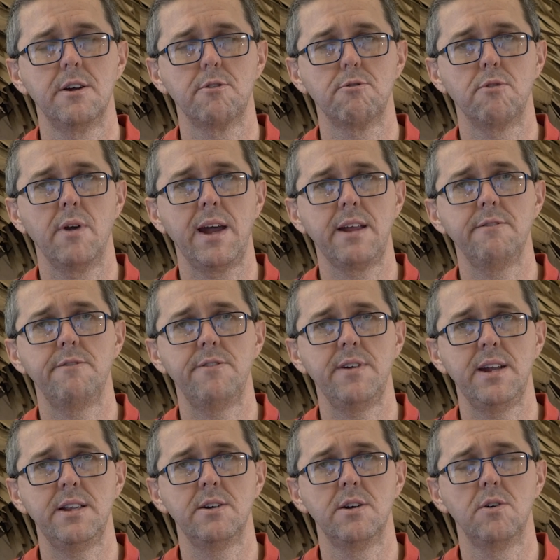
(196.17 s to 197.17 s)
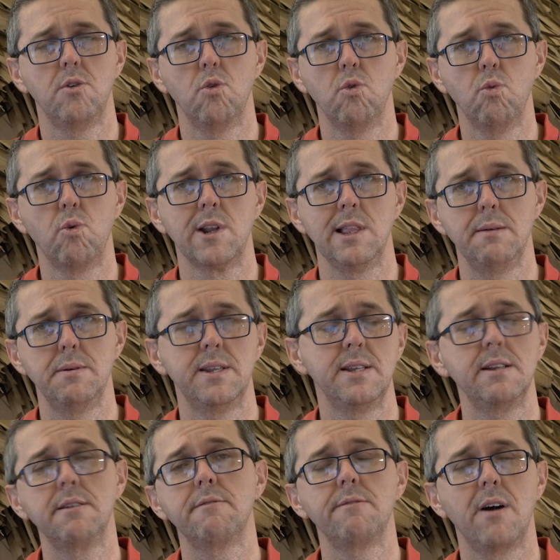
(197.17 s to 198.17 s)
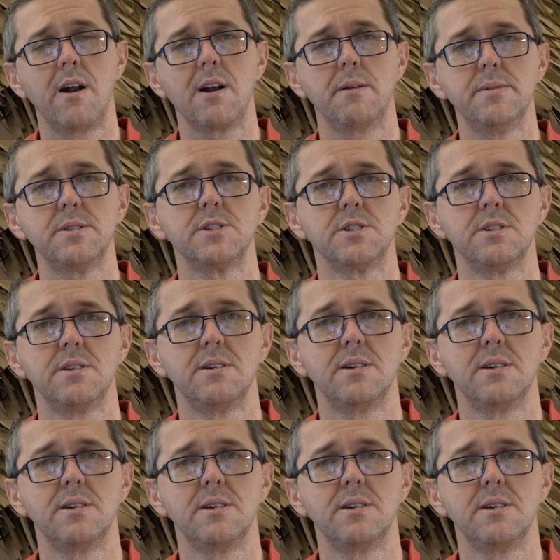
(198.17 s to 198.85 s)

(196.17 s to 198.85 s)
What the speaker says: rain-fed or water-limited environments.